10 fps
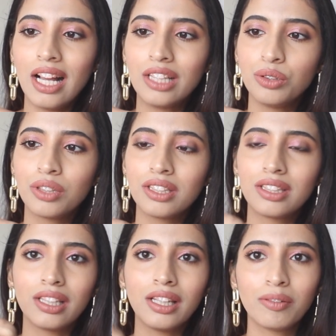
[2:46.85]
As you can
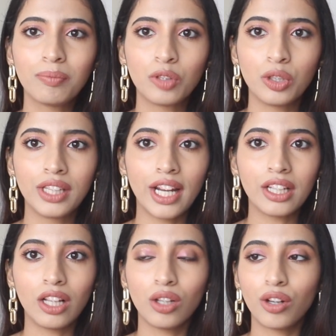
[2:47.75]
see, you
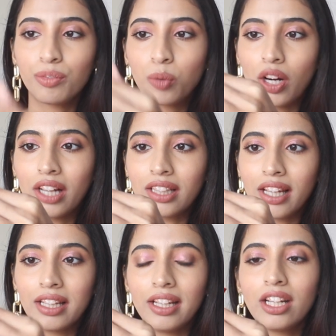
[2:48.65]
get a lot of product
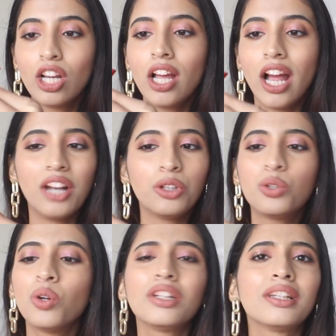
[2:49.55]
in it and you
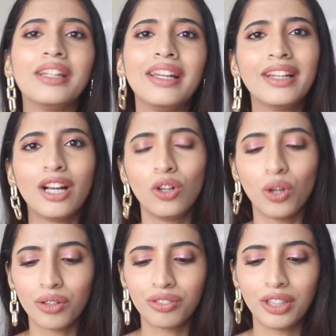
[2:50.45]
don't need a
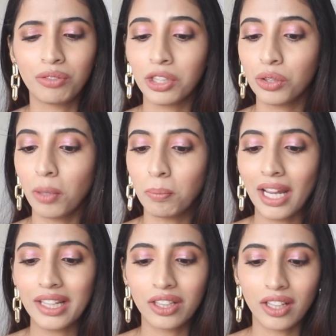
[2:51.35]
lot of it when you
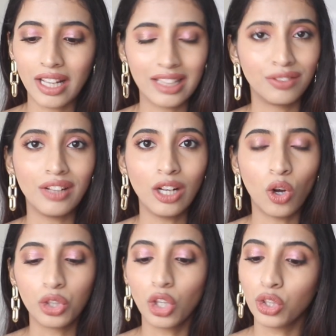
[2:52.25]
apply it as well
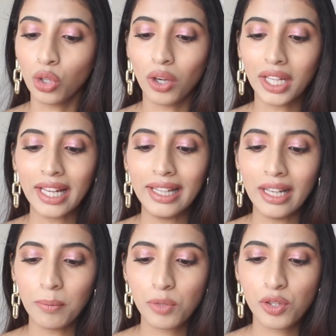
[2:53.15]
on your
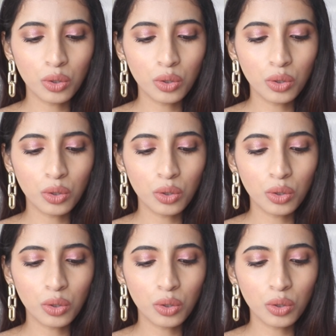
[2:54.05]
lips.